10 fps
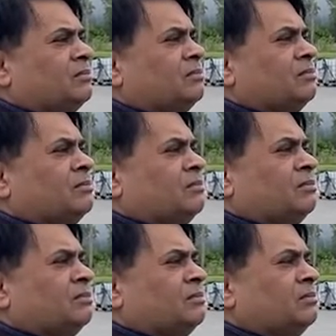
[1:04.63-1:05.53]

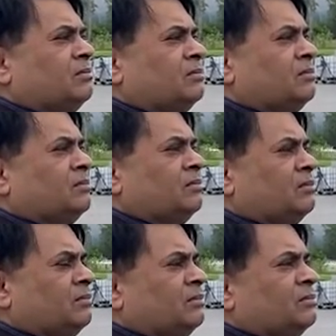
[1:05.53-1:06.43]

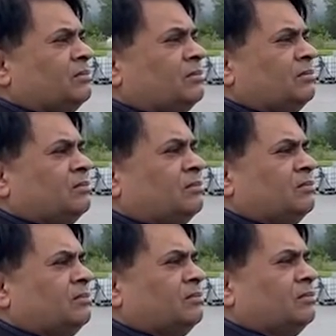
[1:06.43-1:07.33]

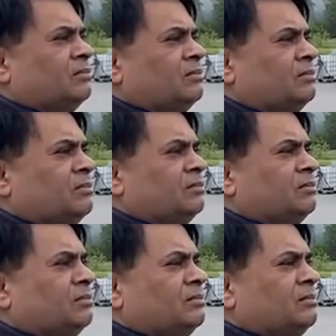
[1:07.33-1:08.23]

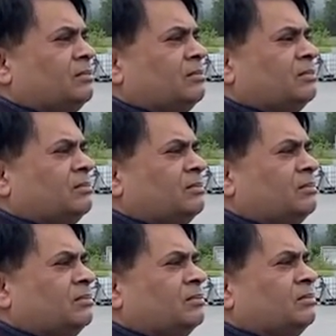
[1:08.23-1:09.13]

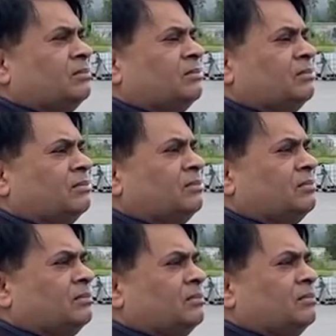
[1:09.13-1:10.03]

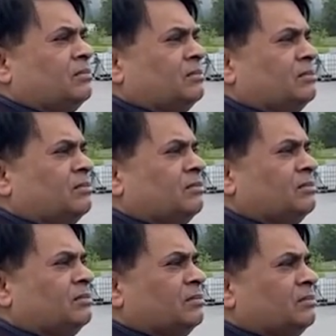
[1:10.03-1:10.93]

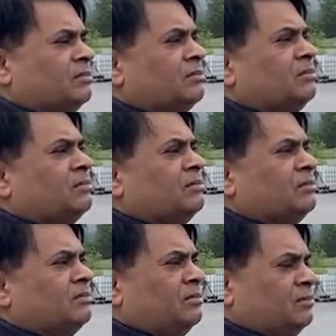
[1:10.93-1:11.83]

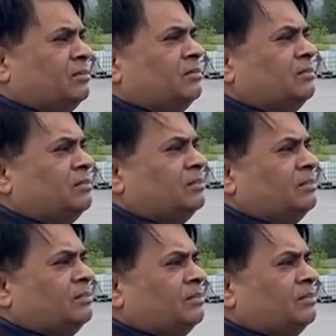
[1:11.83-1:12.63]
This person isn't speaking.